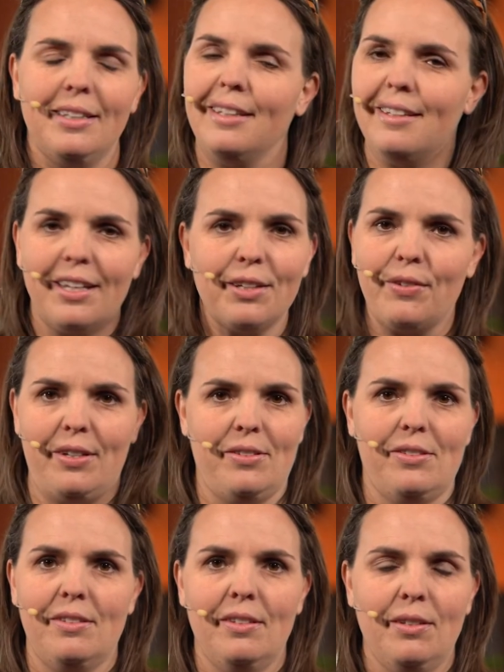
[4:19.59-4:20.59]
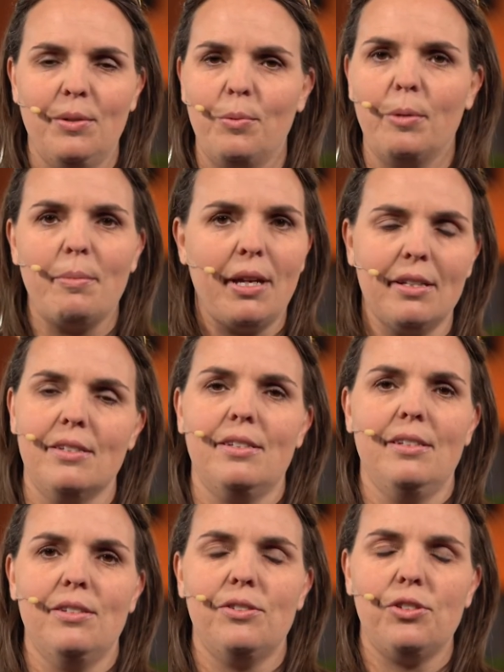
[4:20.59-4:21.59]
None of us were
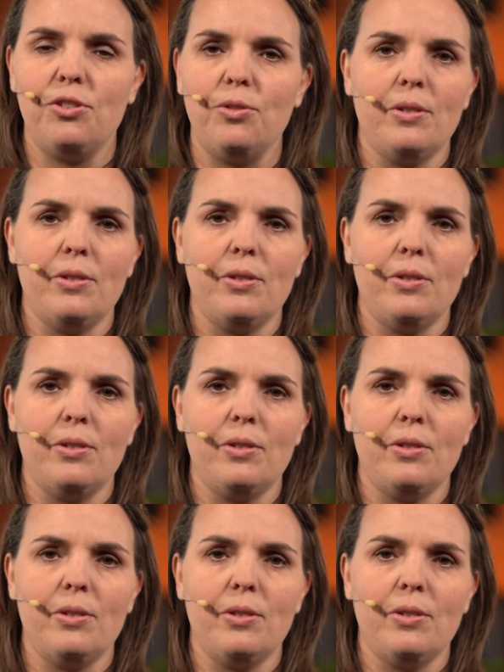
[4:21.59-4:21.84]
meant to do